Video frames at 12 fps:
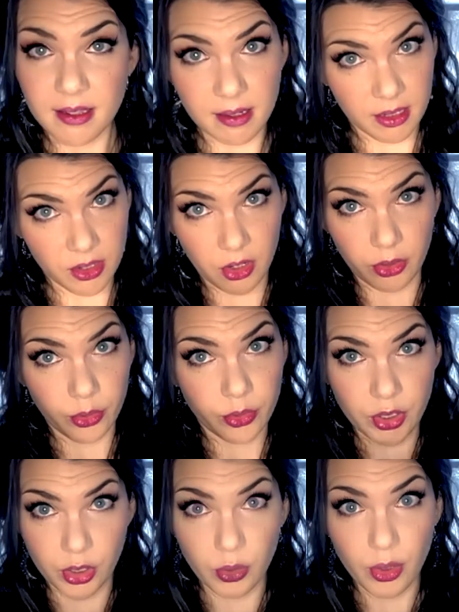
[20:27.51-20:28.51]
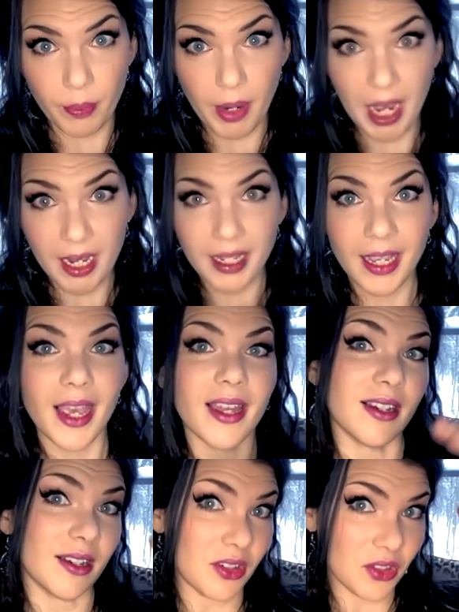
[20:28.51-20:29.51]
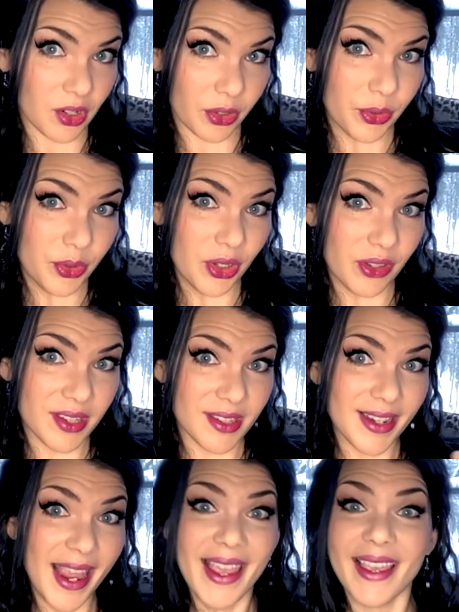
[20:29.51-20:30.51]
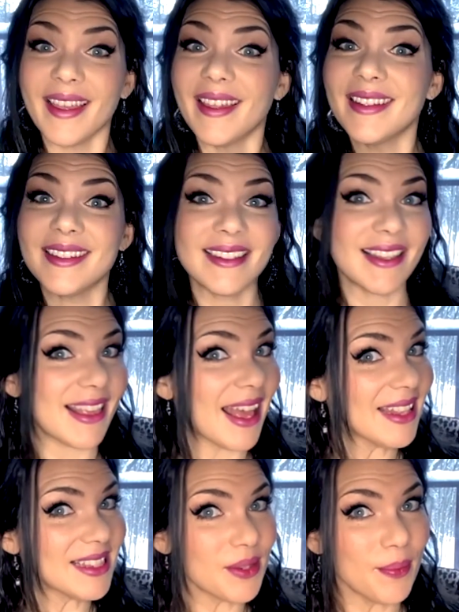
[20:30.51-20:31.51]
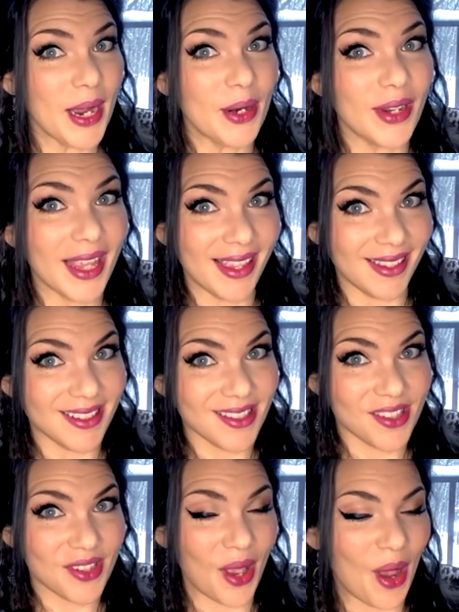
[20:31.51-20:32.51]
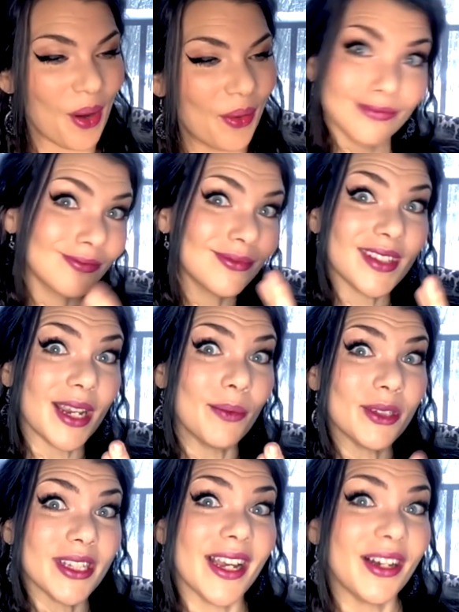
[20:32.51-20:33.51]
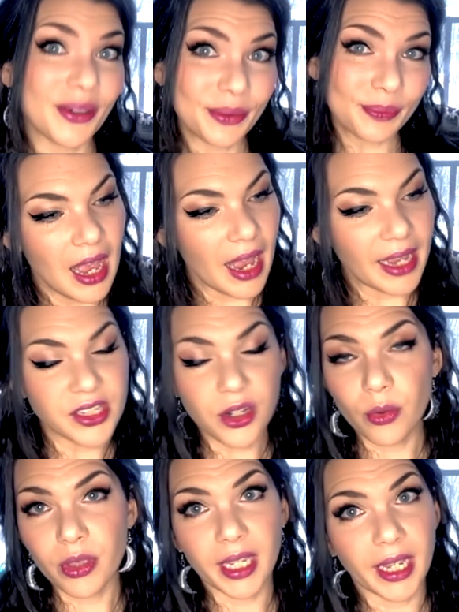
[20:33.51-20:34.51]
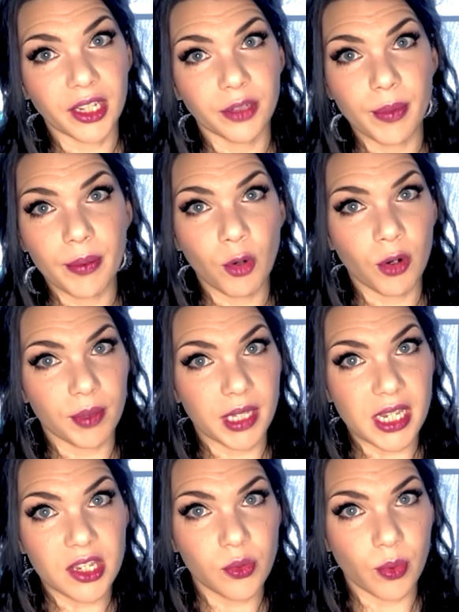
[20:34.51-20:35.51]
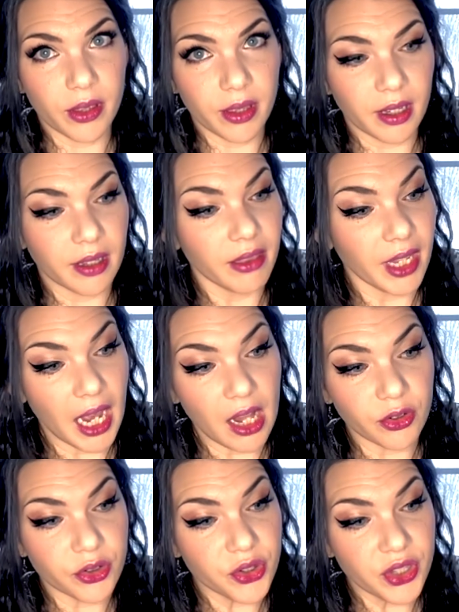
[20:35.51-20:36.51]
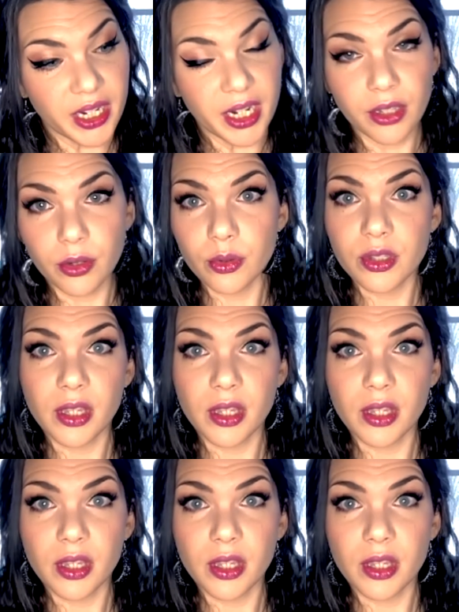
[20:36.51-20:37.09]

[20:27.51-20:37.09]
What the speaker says: It is glued to the body and it is glued to the snake, and that's about it. So time will tell. I don't think I could be more pleased with the colors that I used.